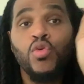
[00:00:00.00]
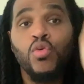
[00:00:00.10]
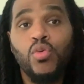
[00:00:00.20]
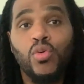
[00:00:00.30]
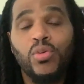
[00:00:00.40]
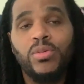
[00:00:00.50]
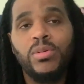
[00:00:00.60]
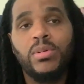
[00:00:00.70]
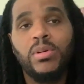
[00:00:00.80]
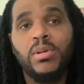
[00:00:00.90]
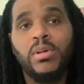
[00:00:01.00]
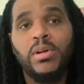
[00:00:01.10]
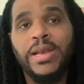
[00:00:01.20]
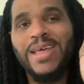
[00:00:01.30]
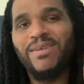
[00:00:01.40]
you
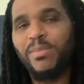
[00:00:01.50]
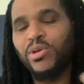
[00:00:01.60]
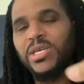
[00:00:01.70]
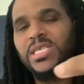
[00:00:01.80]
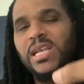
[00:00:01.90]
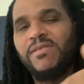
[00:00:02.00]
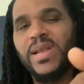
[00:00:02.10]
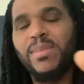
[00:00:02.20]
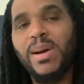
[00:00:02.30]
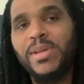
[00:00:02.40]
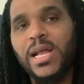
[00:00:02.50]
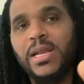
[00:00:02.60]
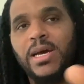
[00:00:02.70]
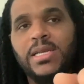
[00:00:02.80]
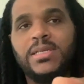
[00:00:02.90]
never put yourself in a
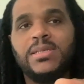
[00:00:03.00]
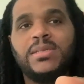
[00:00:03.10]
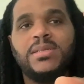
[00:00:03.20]
Babylon hand,